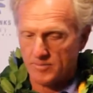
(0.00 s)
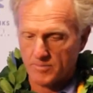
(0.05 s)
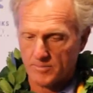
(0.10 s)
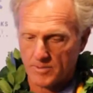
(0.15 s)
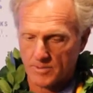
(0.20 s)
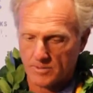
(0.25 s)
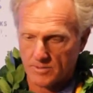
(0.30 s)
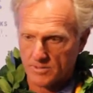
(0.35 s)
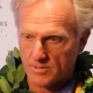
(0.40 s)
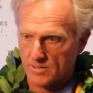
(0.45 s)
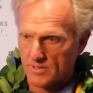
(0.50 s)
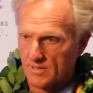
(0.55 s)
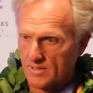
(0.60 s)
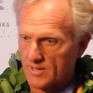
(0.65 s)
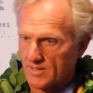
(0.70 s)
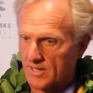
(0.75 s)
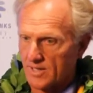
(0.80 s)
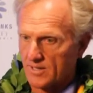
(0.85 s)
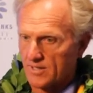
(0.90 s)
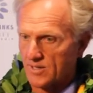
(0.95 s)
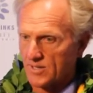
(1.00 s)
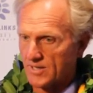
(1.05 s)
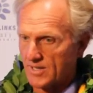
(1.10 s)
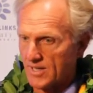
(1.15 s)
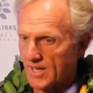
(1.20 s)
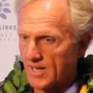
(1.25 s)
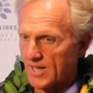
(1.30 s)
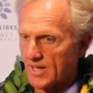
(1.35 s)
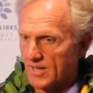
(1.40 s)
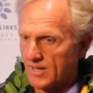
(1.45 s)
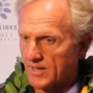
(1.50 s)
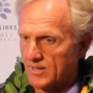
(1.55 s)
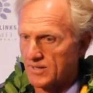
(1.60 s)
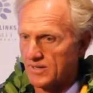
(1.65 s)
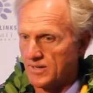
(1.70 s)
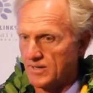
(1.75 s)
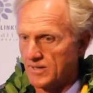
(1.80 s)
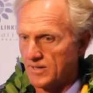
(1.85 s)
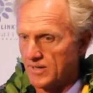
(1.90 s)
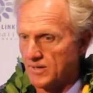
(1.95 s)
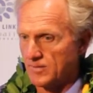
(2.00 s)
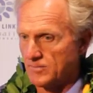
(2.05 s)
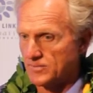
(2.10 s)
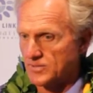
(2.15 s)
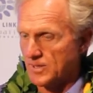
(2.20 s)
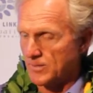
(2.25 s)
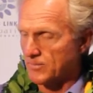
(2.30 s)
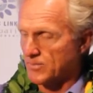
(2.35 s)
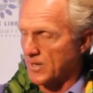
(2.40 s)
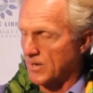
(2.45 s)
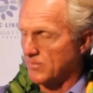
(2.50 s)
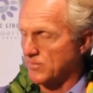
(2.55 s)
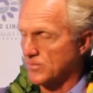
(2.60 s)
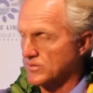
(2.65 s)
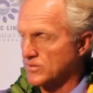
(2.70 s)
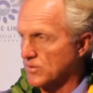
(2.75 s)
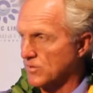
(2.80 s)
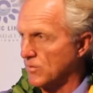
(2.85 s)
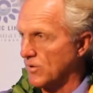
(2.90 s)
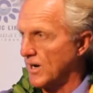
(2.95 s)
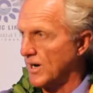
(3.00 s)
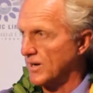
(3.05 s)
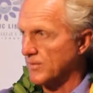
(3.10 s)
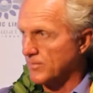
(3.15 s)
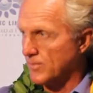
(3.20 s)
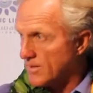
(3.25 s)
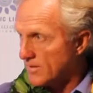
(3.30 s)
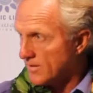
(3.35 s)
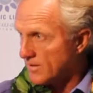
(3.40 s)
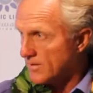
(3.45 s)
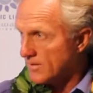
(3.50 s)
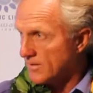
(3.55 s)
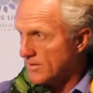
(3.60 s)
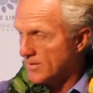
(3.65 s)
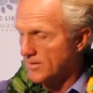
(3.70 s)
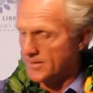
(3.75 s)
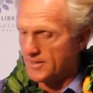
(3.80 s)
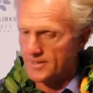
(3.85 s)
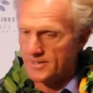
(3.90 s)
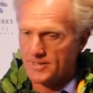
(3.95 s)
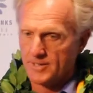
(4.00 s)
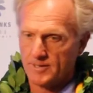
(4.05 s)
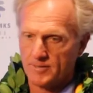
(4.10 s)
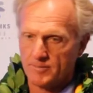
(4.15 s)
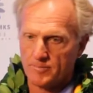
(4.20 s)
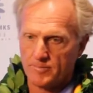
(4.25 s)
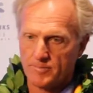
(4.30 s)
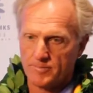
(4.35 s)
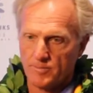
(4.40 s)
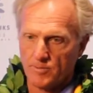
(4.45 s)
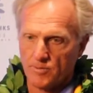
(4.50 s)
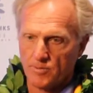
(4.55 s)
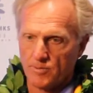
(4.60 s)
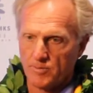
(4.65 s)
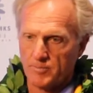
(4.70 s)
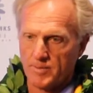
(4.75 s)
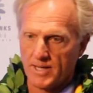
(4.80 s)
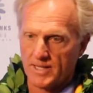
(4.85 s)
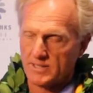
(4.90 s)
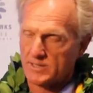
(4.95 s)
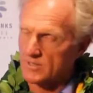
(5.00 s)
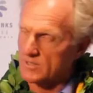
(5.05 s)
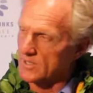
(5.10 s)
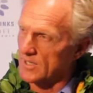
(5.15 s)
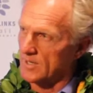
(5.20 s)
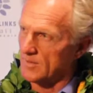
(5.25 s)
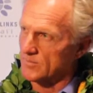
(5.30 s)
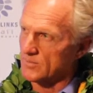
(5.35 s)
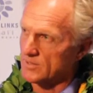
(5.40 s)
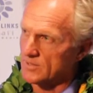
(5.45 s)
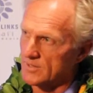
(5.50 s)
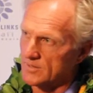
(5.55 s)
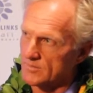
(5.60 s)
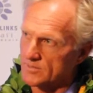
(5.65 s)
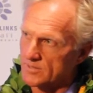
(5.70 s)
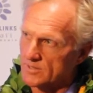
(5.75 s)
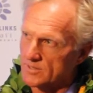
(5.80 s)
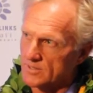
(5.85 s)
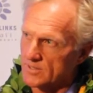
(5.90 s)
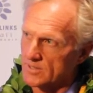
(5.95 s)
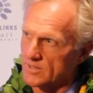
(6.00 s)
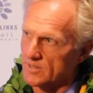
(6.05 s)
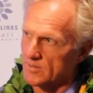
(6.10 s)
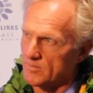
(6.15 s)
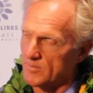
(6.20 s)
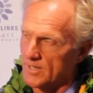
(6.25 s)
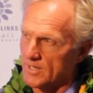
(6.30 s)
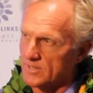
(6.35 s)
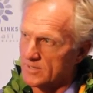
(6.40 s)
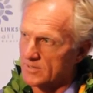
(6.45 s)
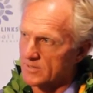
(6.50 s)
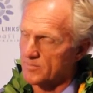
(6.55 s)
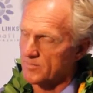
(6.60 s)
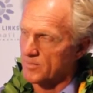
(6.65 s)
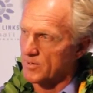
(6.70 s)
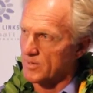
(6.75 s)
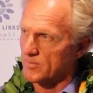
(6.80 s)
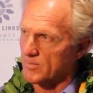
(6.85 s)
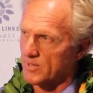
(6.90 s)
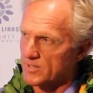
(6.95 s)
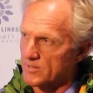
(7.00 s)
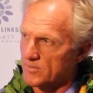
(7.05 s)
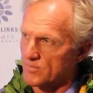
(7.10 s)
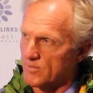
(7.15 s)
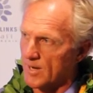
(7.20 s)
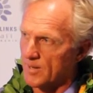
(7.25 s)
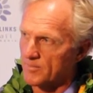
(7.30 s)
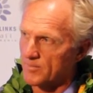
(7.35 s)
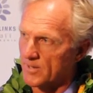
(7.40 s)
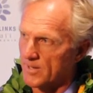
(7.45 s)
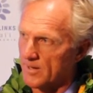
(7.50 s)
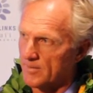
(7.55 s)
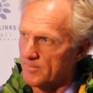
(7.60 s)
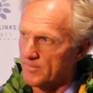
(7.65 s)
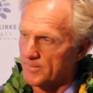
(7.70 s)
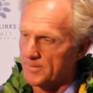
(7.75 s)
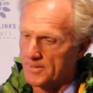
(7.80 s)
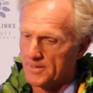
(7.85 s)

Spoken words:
because at the end of the day, September is a quiet month. All the major championships, the senior majors, are pretty much wrapped up,